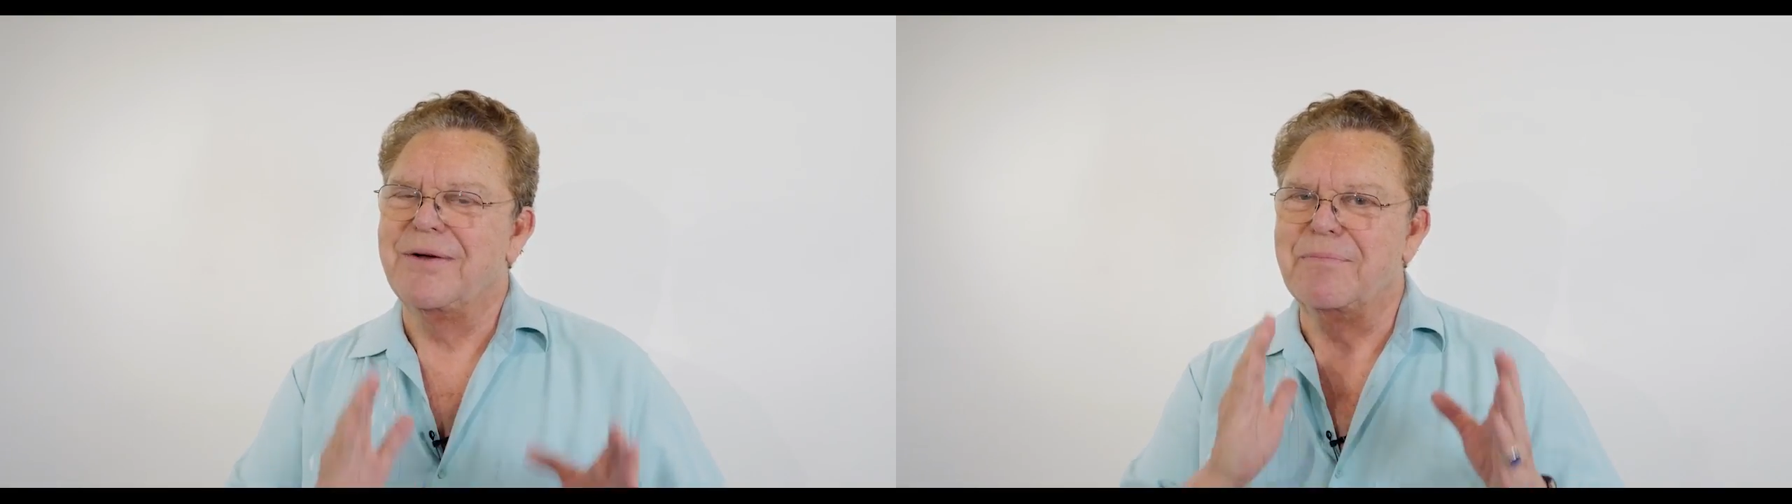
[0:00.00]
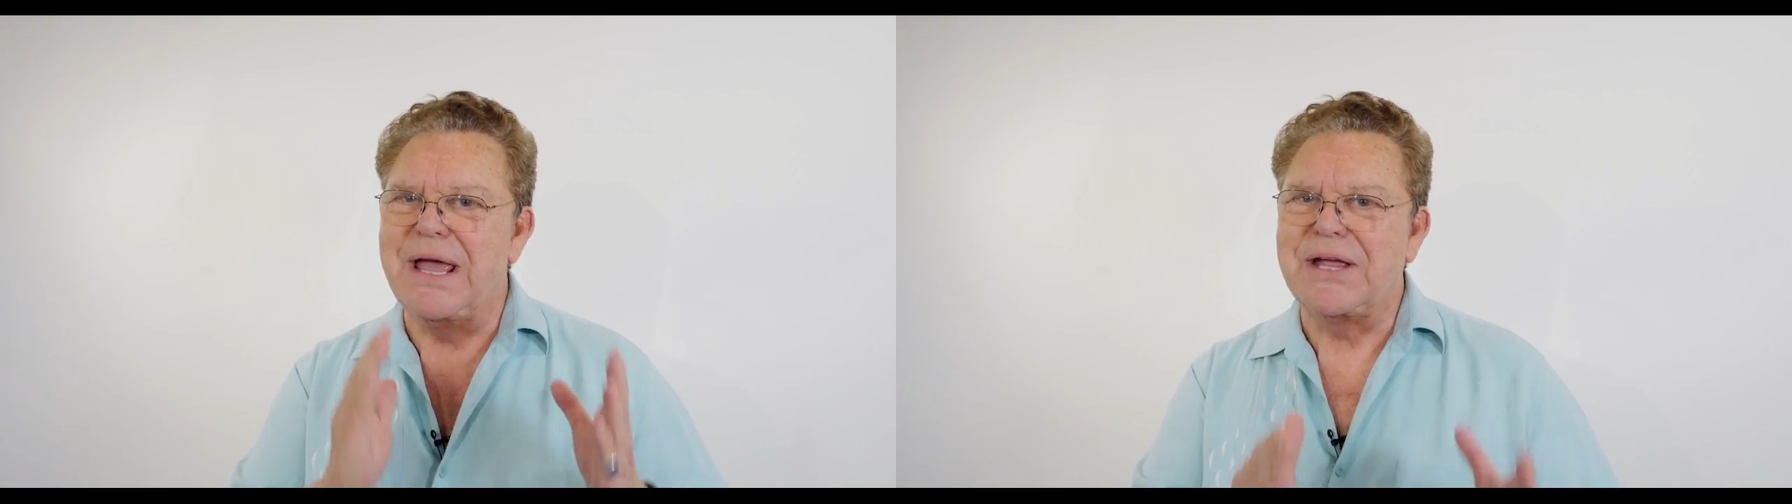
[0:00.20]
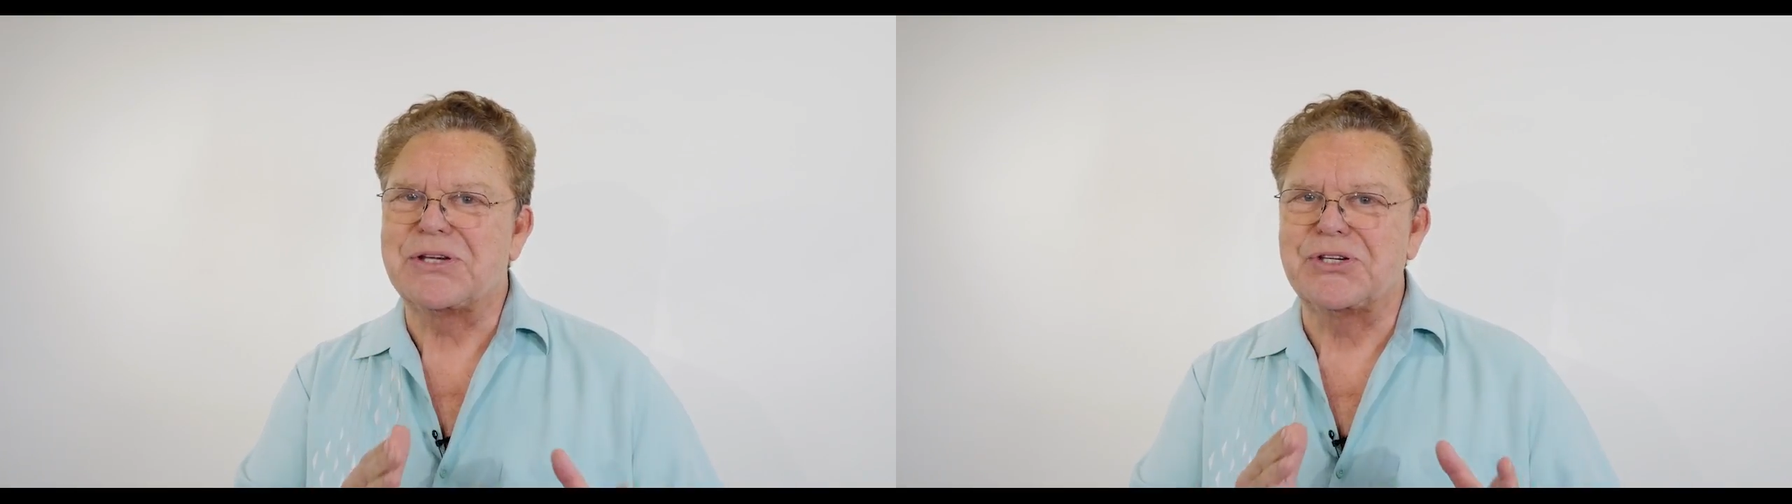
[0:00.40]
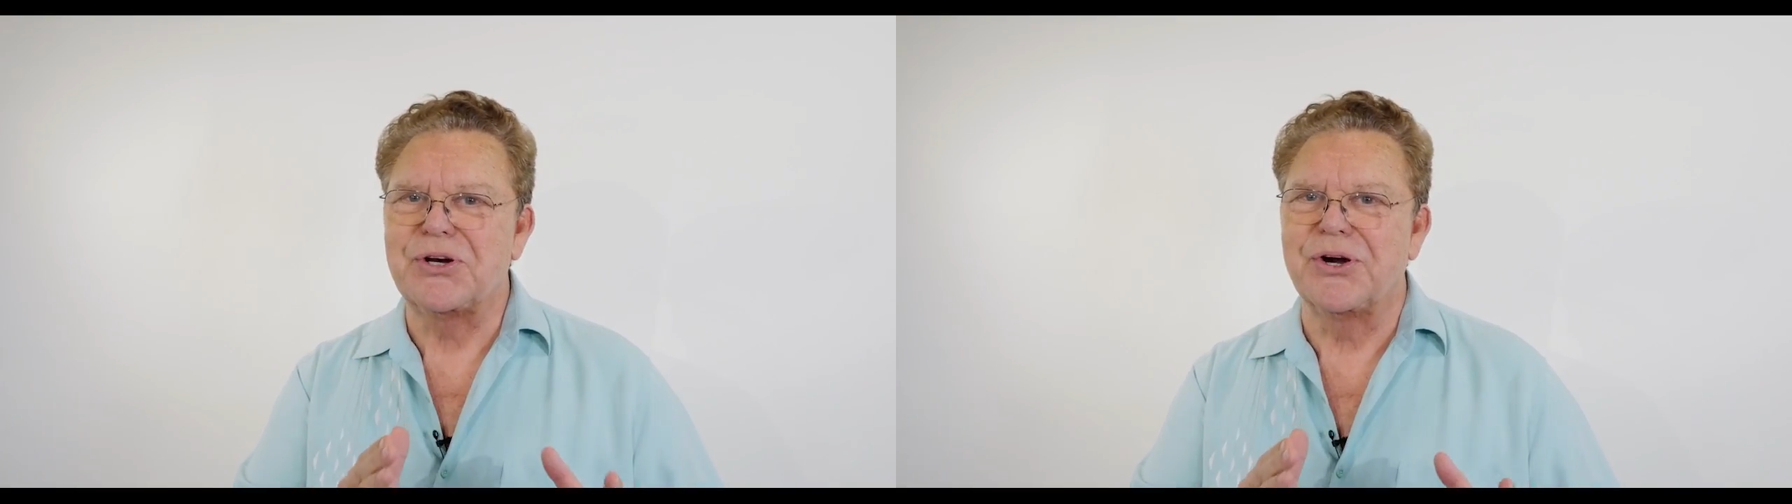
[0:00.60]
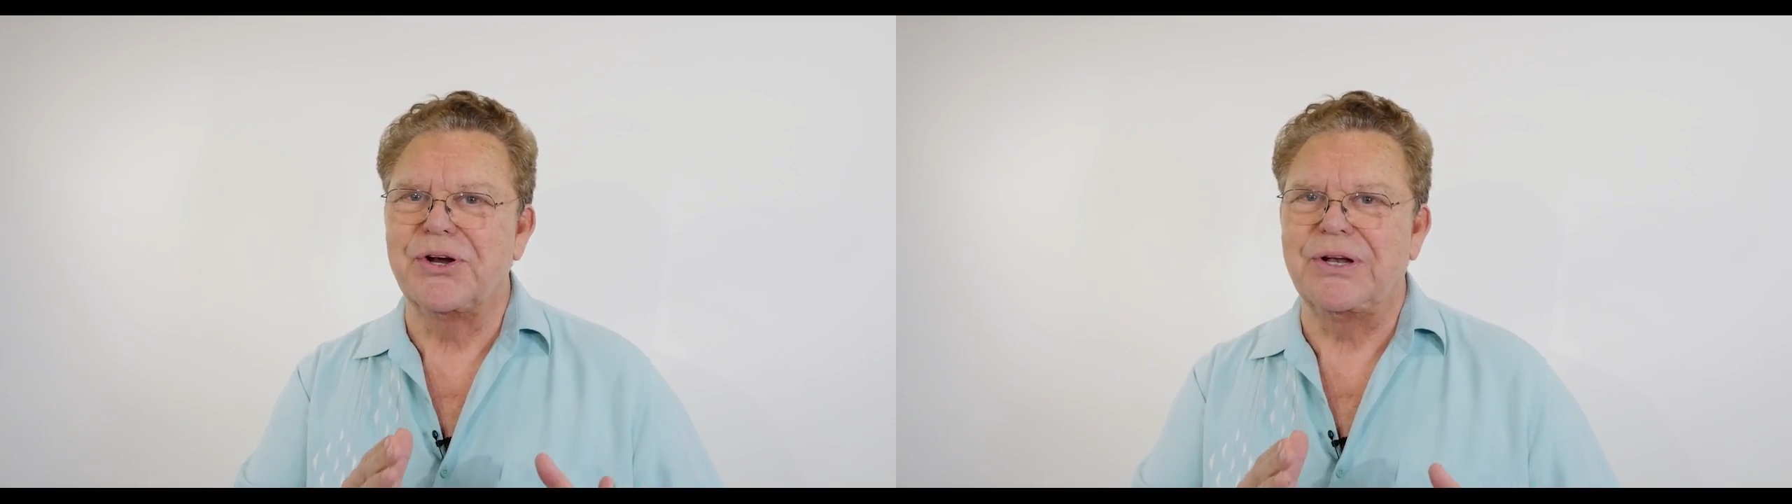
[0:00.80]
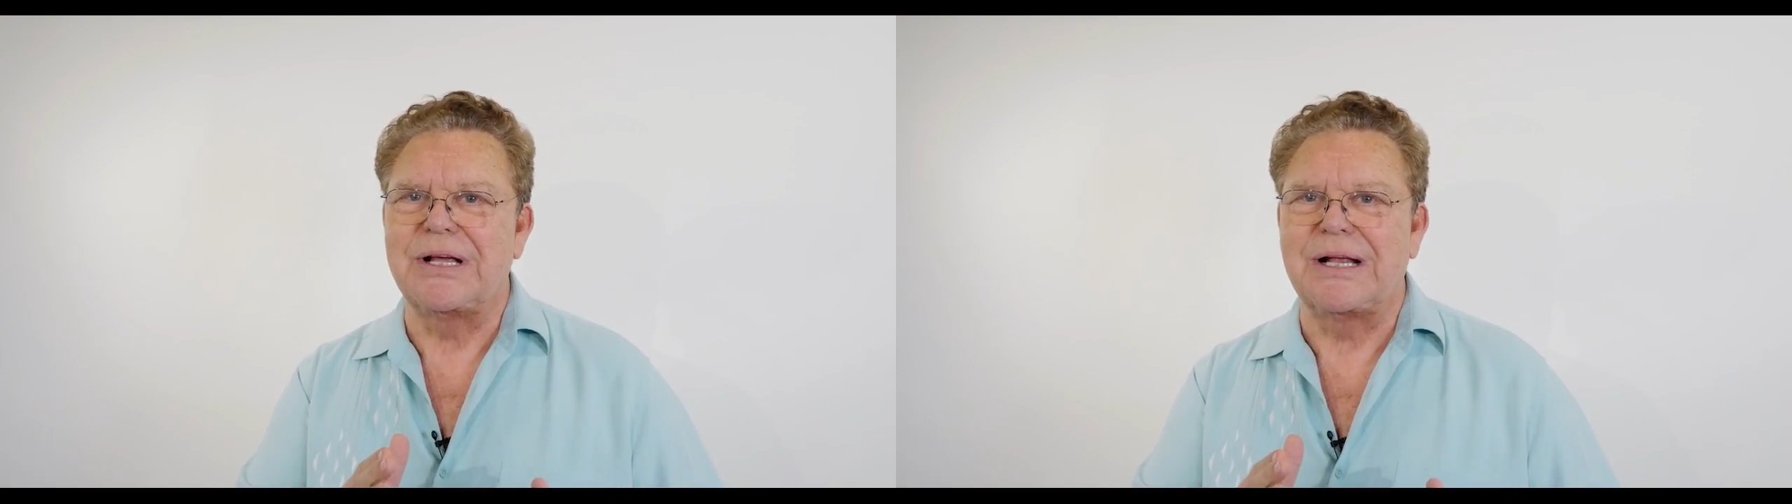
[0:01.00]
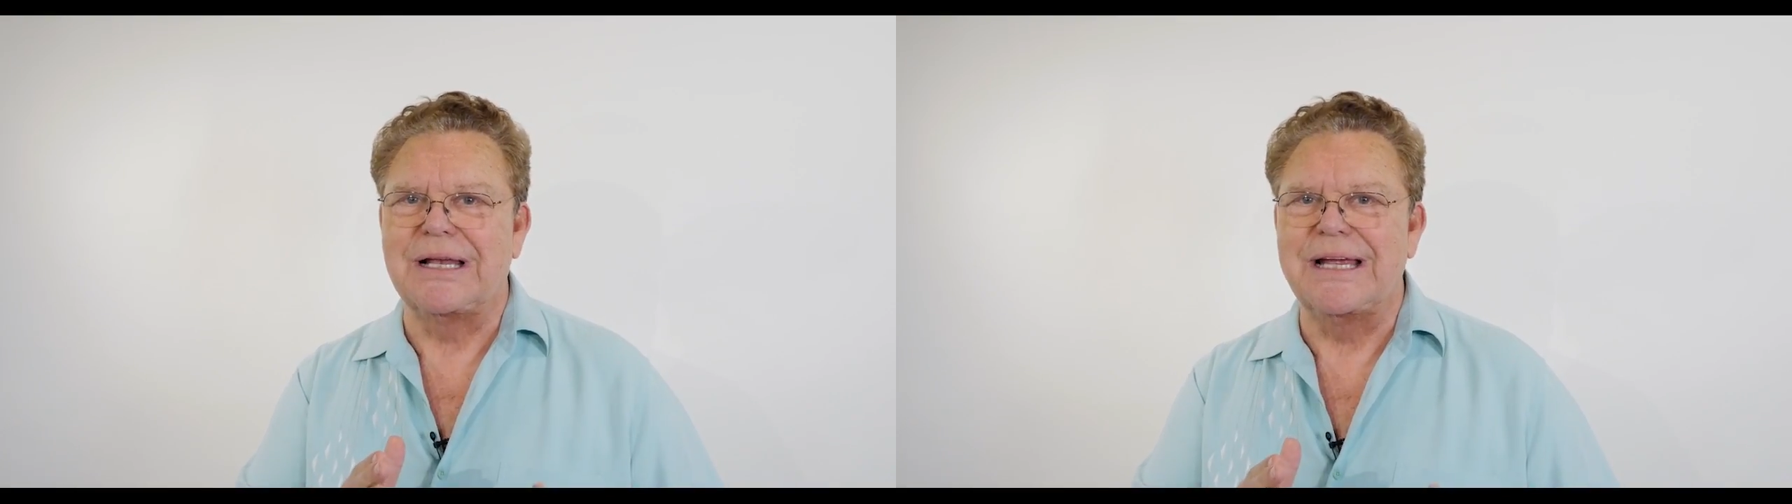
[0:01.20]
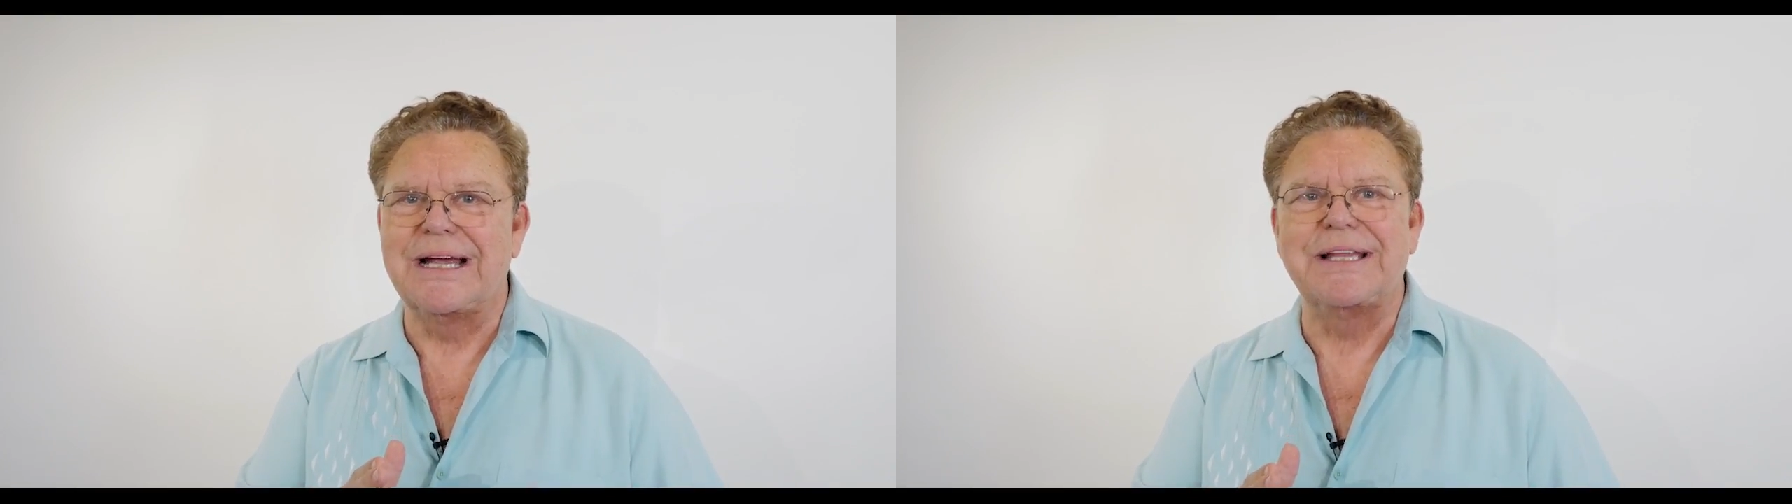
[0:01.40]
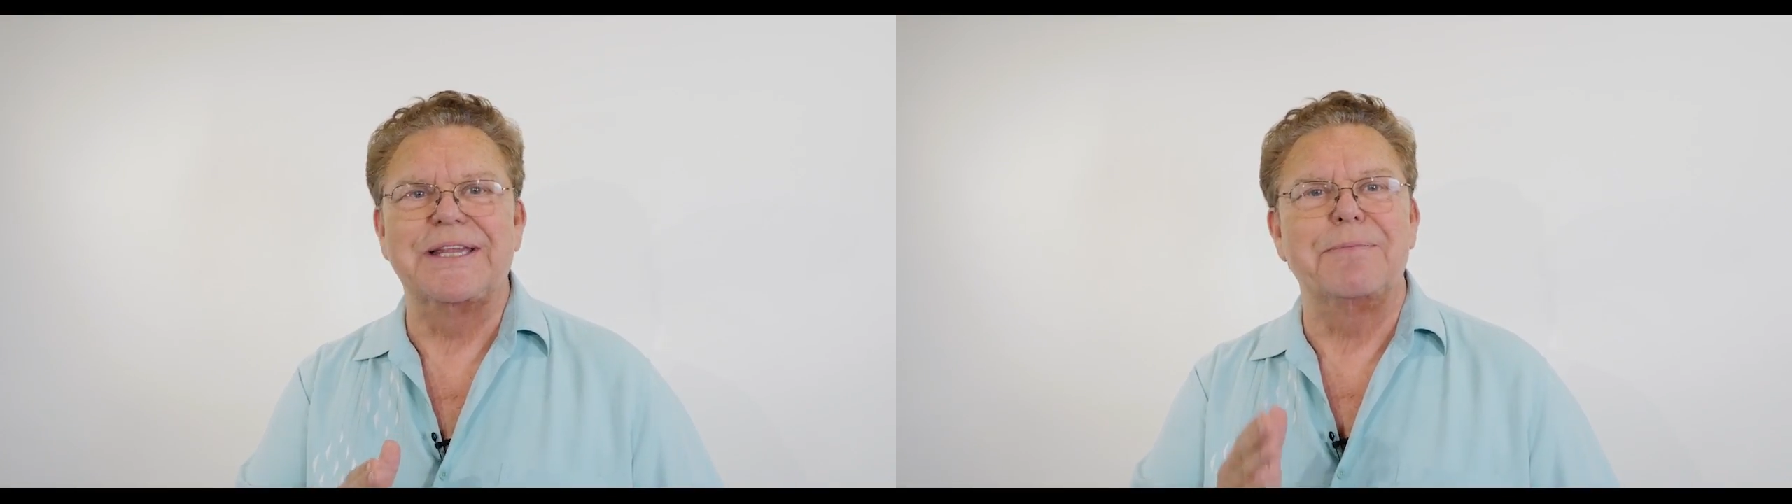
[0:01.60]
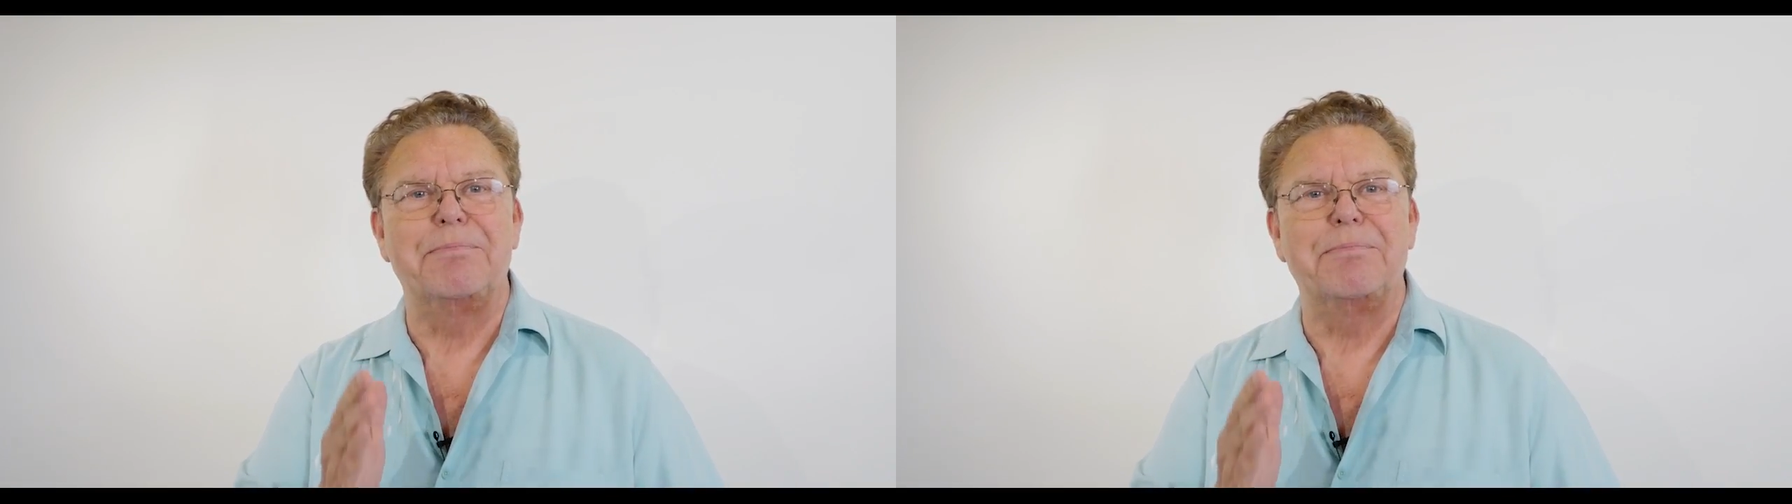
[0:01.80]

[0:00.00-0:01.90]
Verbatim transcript: make sure to click the